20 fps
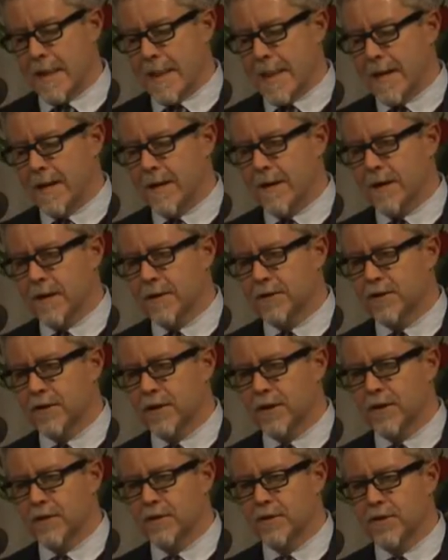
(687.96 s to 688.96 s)

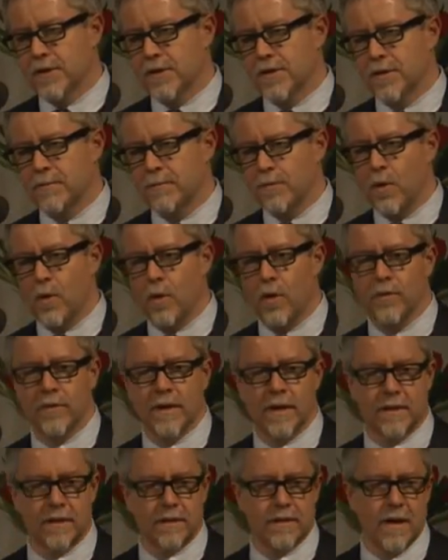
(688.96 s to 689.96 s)
to support
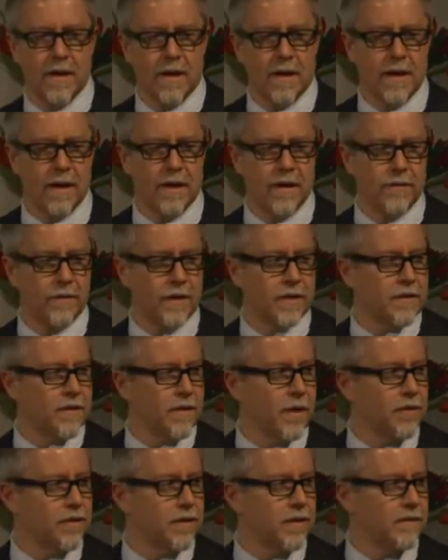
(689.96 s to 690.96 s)
this
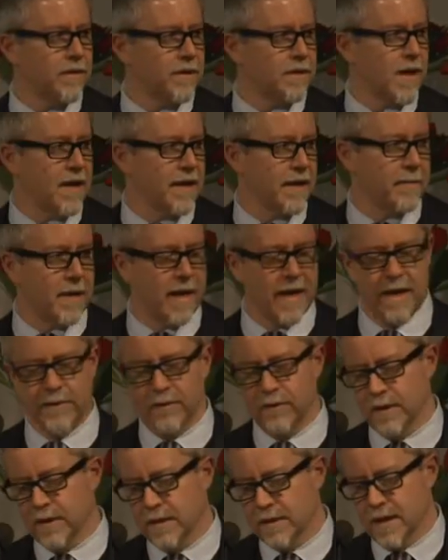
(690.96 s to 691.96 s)
notion of designing
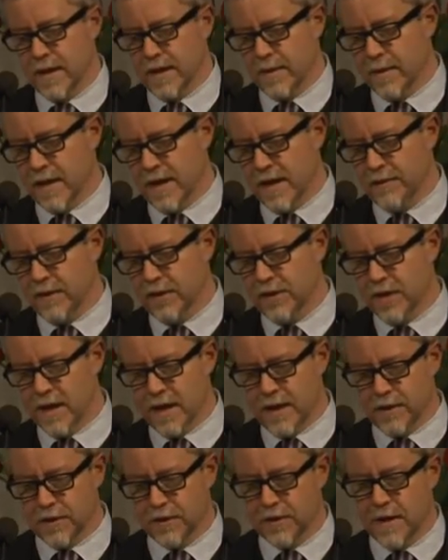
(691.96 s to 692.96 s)
behavior and designing behavior
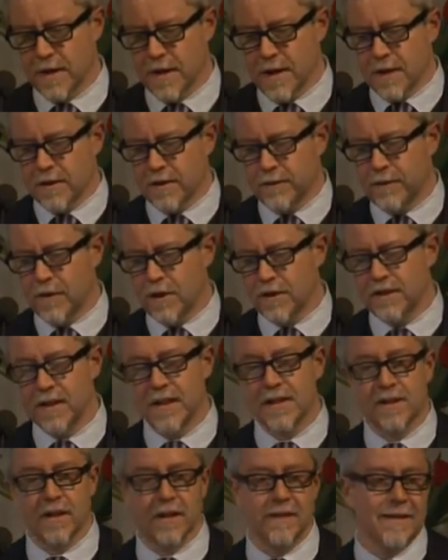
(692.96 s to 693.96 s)
change. The first
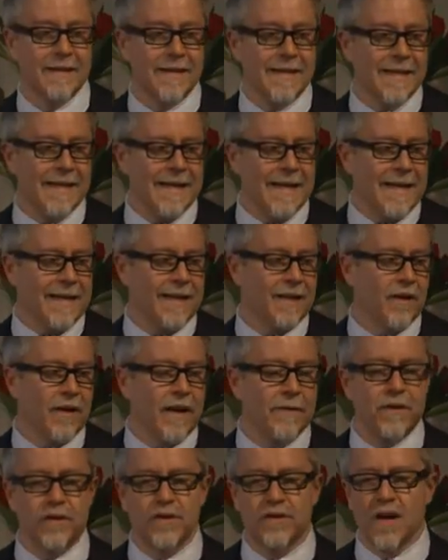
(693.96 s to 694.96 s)
is that,
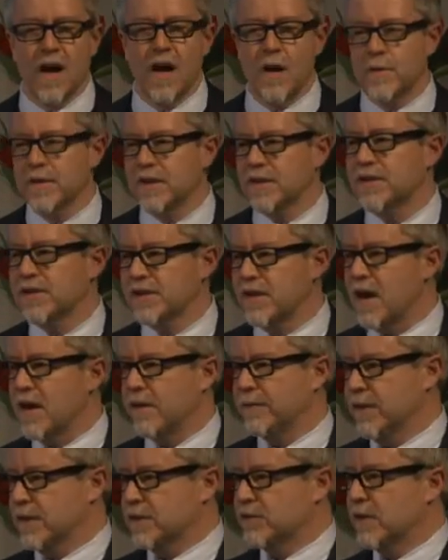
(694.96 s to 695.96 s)
if you start with the
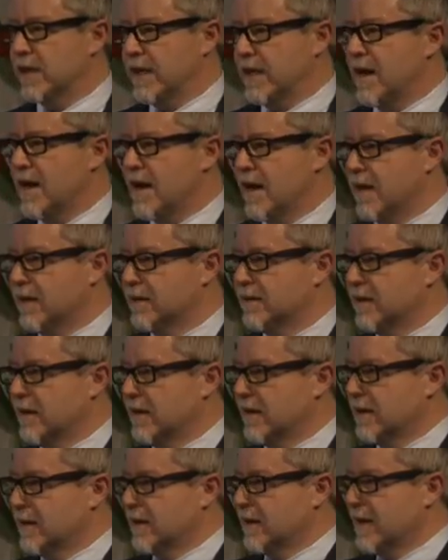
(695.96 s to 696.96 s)
stuff, it's really hard
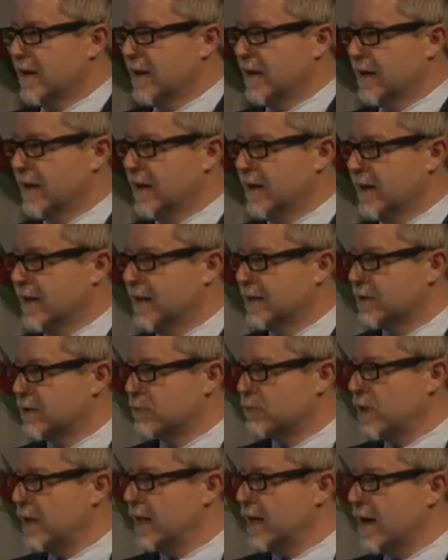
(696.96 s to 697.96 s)

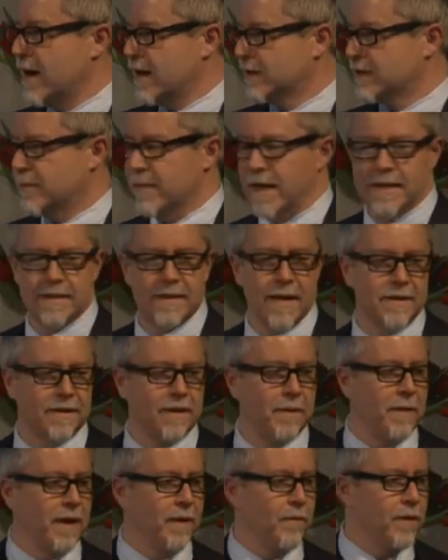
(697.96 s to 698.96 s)
to make sense
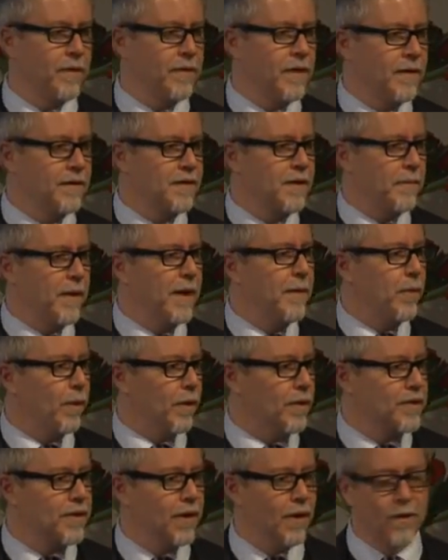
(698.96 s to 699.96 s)
to
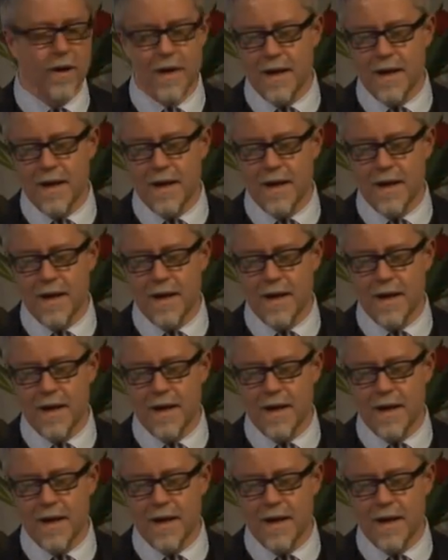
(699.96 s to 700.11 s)
people. So